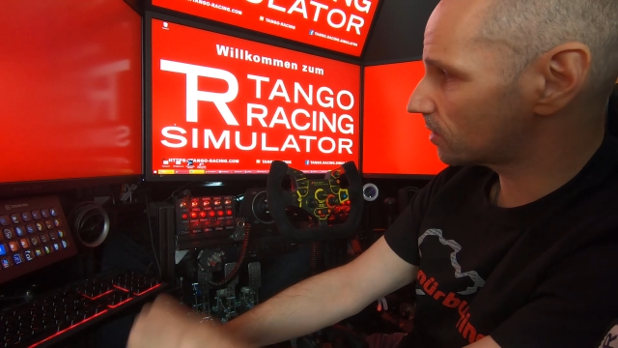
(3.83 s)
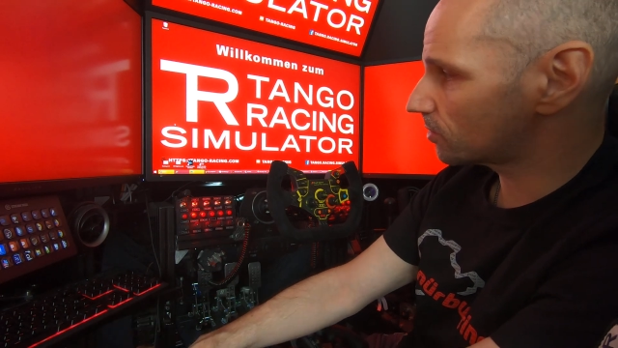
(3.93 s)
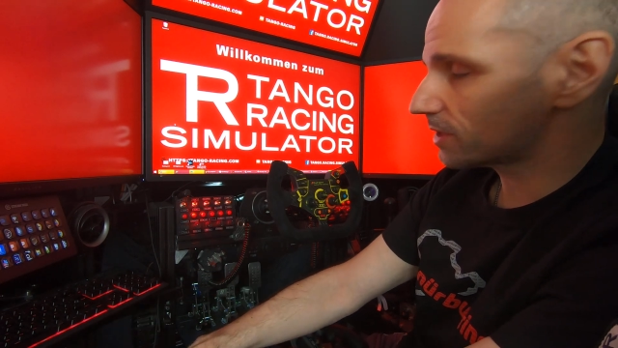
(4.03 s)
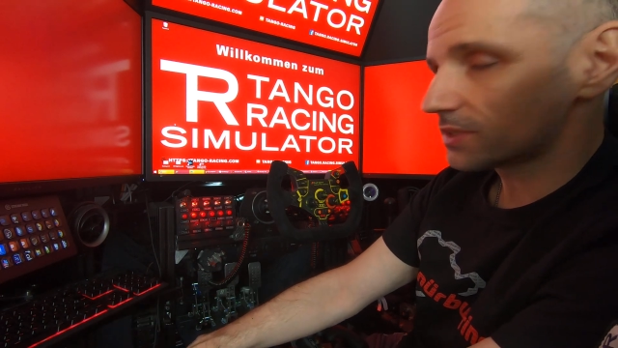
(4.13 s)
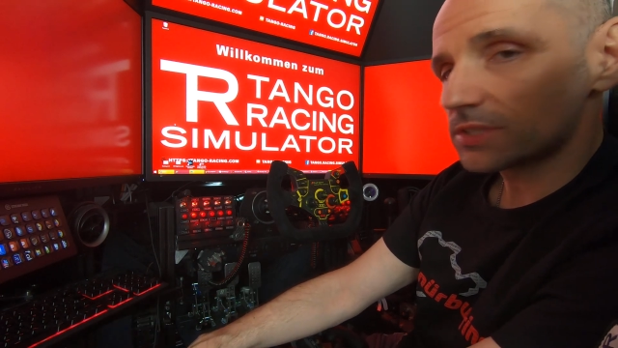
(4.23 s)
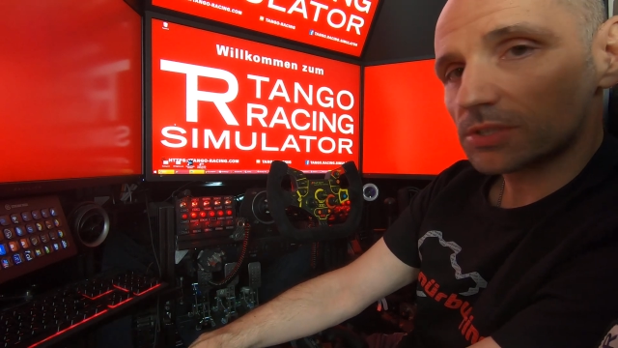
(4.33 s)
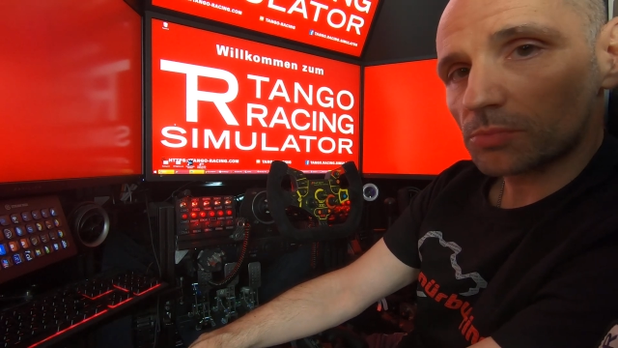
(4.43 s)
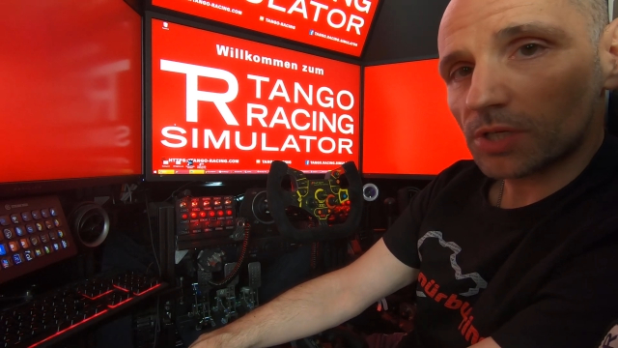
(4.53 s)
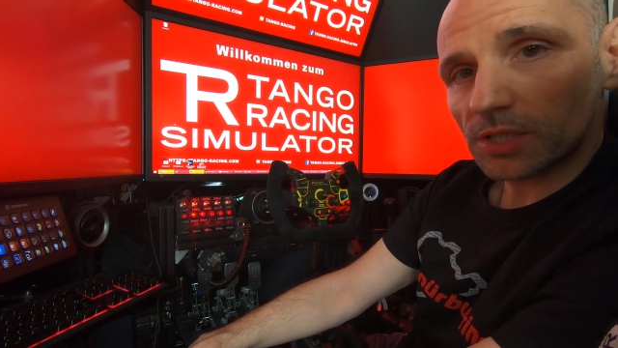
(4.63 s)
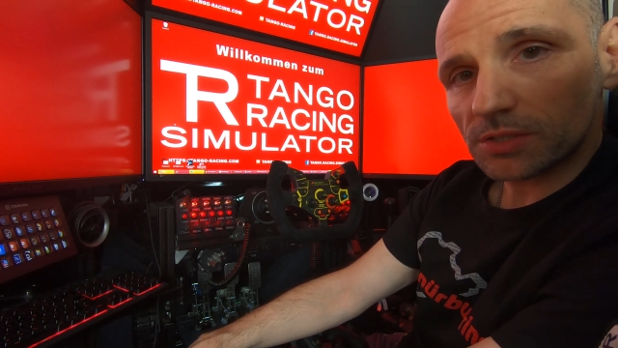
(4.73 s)
TANGO Racing
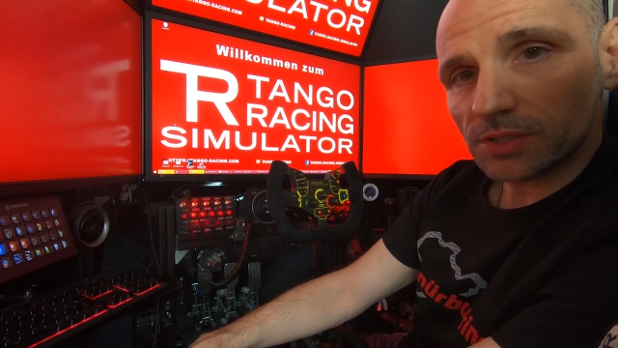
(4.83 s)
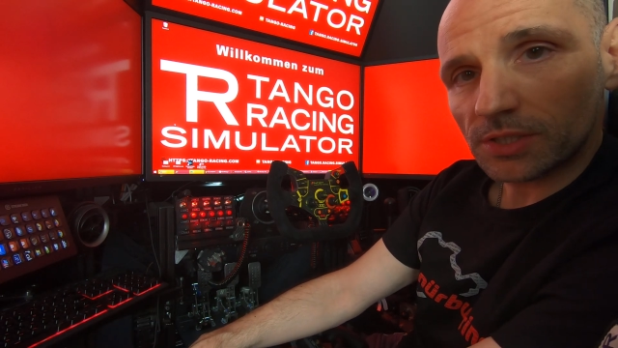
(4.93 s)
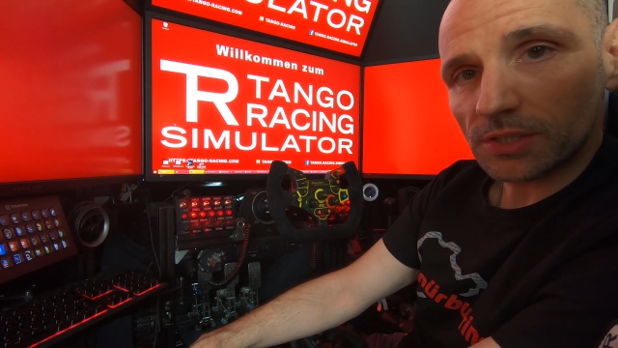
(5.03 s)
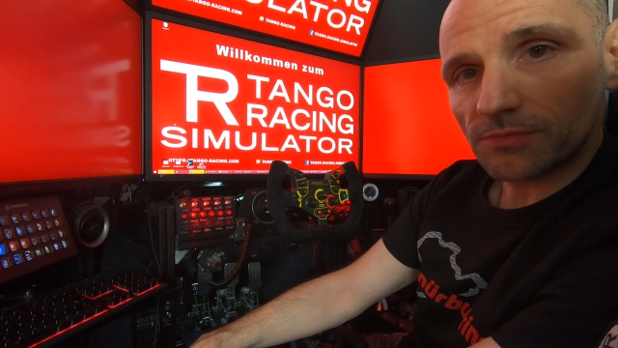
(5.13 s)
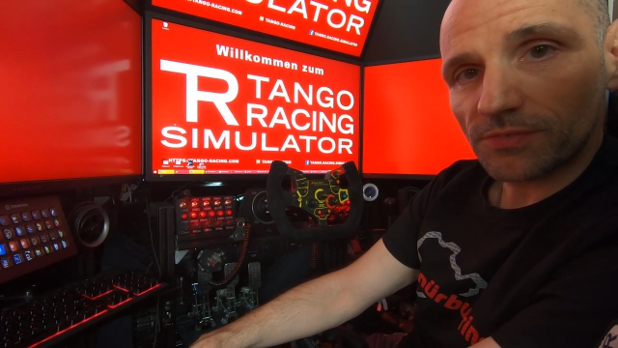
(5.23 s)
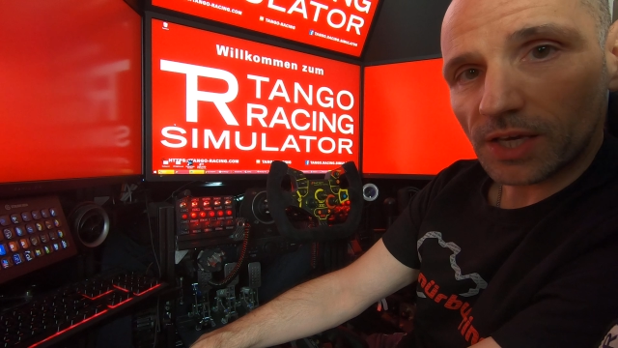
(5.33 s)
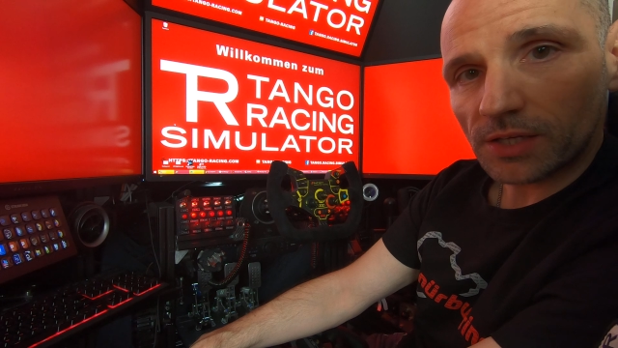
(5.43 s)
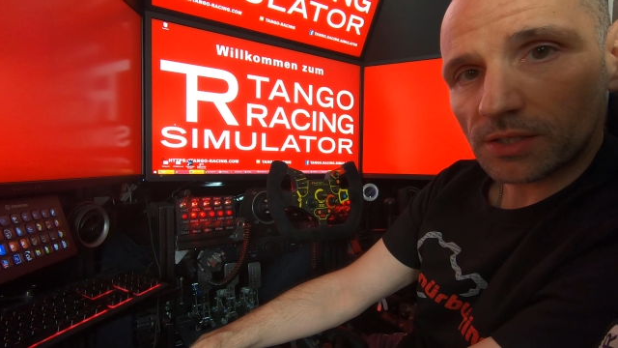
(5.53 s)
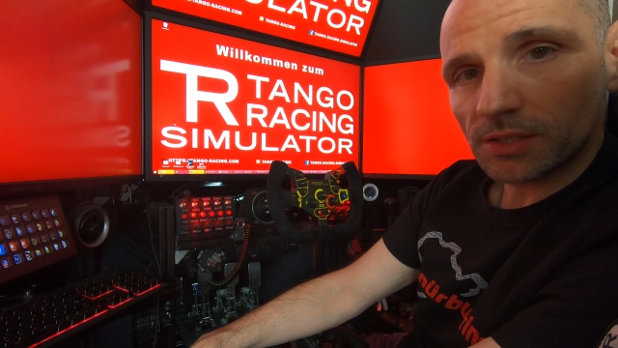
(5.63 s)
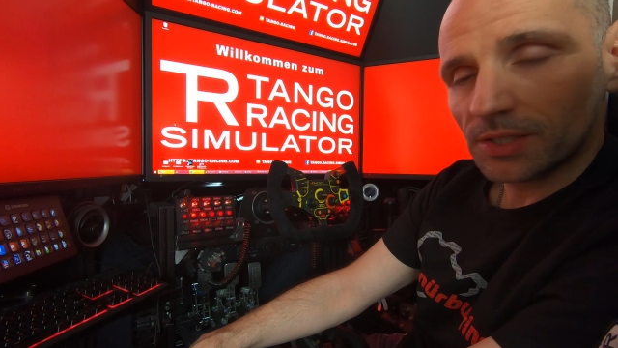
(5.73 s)
simulator in
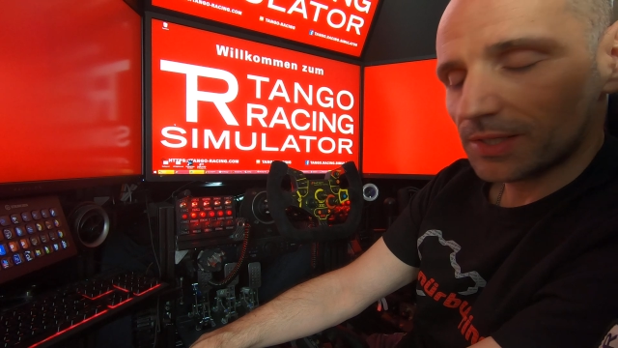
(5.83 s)
Vienna.